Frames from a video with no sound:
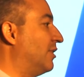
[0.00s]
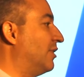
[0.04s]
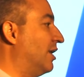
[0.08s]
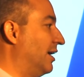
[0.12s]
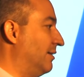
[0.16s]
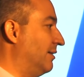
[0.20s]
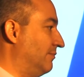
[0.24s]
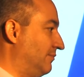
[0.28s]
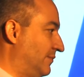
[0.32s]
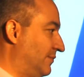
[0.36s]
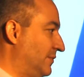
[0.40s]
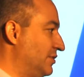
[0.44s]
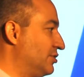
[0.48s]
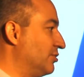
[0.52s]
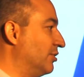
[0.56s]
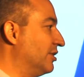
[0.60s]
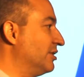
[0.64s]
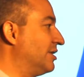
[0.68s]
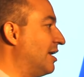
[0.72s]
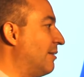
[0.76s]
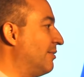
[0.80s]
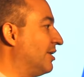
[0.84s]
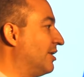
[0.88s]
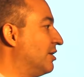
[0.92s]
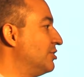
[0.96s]
That's right.
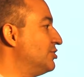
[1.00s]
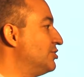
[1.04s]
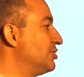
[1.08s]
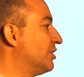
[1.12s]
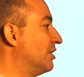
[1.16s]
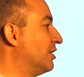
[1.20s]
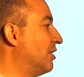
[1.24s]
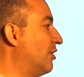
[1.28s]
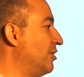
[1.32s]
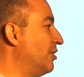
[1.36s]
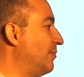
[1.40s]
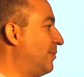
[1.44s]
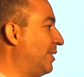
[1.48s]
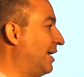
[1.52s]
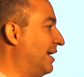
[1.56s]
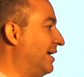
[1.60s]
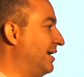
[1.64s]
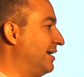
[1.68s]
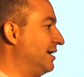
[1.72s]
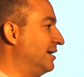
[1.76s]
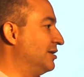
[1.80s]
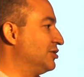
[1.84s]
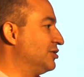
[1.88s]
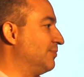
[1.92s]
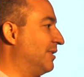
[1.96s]
So on a debit card, you can
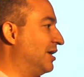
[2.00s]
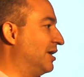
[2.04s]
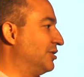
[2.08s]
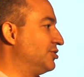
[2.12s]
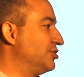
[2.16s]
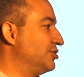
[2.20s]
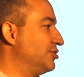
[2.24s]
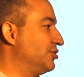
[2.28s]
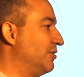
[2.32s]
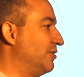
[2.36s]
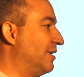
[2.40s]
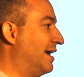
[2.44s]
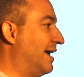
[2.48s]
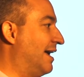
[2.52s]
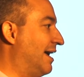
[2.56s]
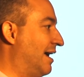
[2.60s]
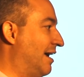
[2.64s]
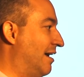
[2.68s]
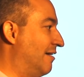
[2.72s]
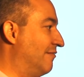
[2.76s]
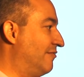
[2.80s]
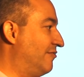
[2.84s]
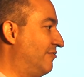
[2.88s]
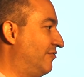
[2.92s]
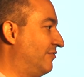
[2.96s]
only pay as much as
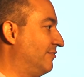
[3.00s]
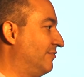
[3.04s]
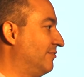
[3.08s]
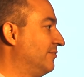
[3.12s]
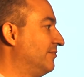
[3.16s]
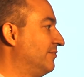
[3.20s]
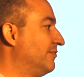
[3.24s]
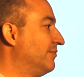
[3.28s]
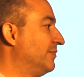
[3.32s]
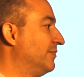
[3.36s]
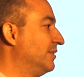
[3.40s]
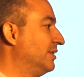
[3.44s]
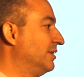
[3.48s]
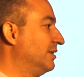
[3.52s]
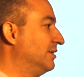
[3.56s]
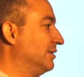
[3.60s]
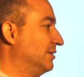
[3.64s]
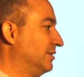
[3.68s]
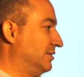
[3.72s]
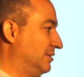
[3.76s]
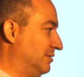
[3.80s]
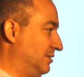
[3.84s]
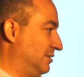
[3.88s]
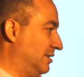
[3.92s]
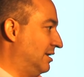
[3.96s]
you have
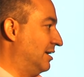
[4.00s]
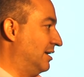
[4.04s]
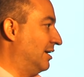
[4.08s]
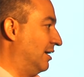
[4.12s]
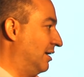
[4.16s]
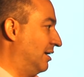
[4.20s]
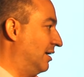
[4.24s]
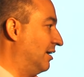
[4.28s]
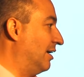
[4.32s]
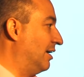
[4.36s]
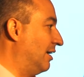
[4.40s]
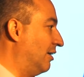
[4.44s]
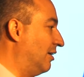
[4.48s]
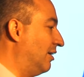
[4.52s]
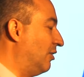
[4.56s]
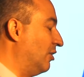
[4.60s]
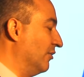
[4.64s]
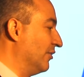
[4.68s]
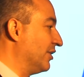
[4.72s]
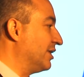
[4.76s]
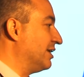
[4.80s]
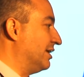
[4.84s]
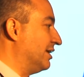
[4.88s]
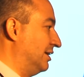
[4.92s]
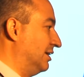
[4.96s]

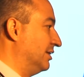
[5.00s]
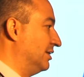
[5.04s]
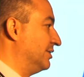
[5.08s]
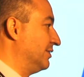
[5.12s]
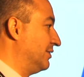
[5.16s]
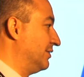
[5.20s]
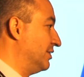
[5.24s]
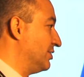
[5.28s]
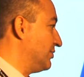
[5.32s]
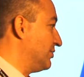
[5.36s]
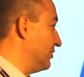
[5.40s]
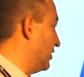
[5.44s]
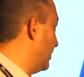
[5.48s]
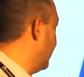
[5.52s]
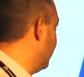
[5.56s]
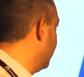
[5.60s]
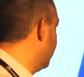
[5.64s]
uh, on the card.